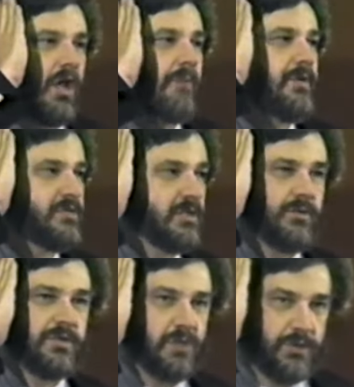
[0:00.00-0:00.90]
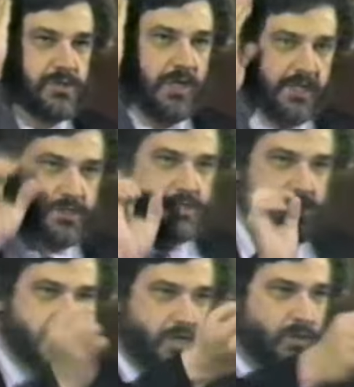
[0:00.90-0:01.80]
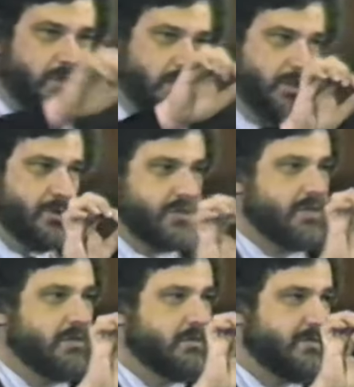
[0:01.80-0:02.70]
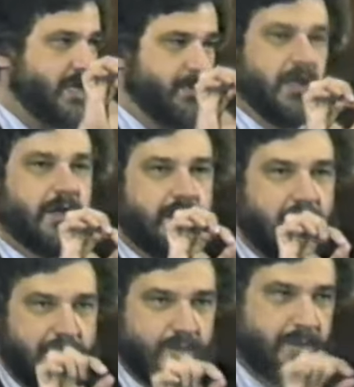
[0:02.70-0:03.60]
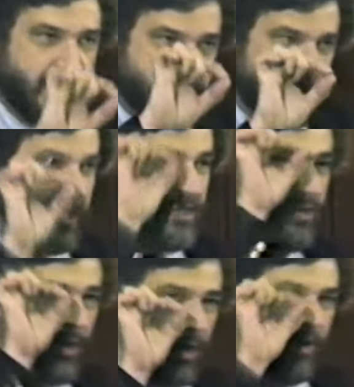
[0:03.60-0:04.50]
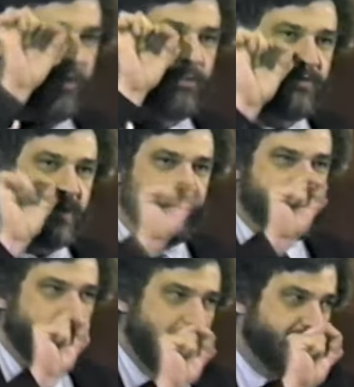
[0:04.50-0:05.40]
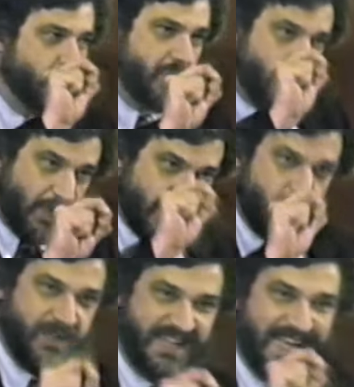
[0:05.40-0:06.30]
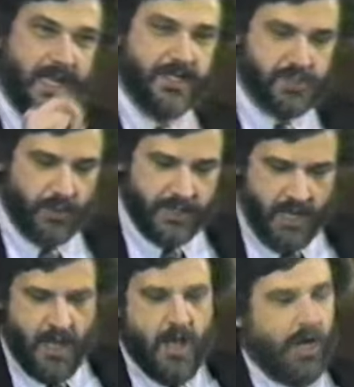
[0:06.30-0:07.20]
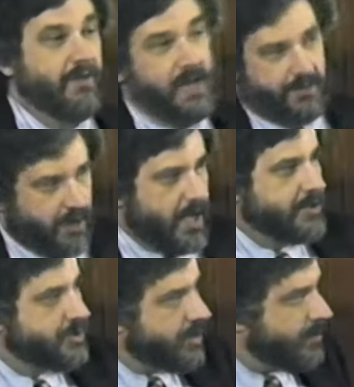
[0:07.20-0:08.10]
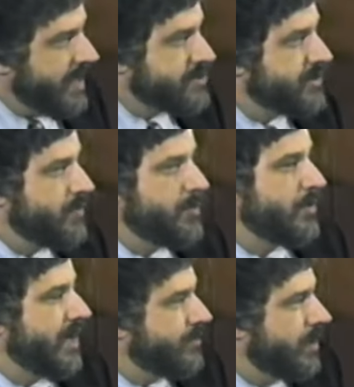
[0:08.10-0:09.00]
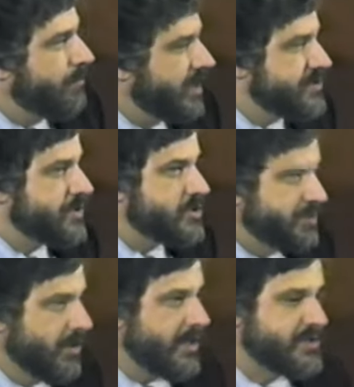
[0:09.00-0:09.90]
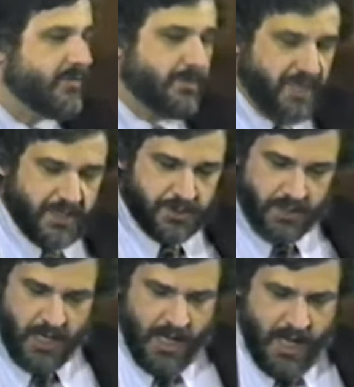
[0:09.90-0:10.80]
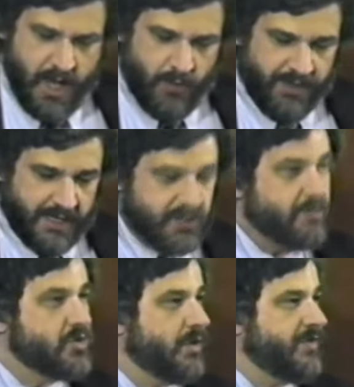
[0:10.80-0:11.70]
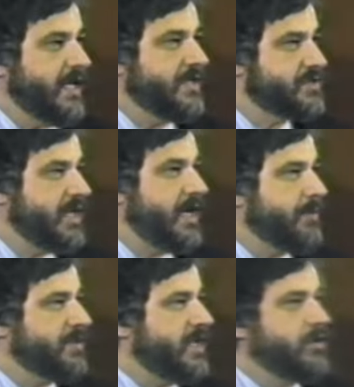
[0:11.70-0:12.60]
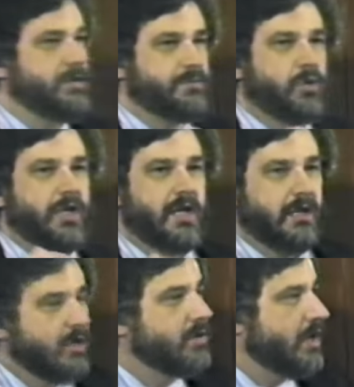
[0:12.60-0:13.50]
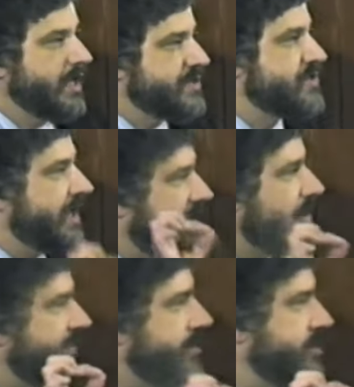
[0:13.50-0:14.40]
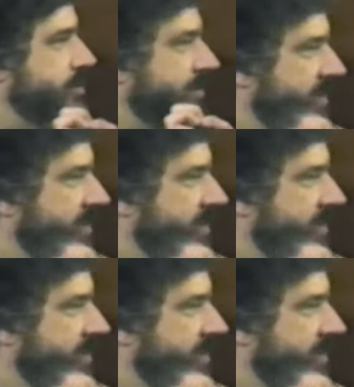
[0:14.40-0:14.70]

up, he would lo lose consciousness, and you would lose the ability to have the patient control the movement of his eye for you while you were digging into it. On the other hand, you can imagine that would be a rather unpleasant experience for the patient without some sort of an anesthetic anesthetic, but they couldn't put any local anesthetic on the tissue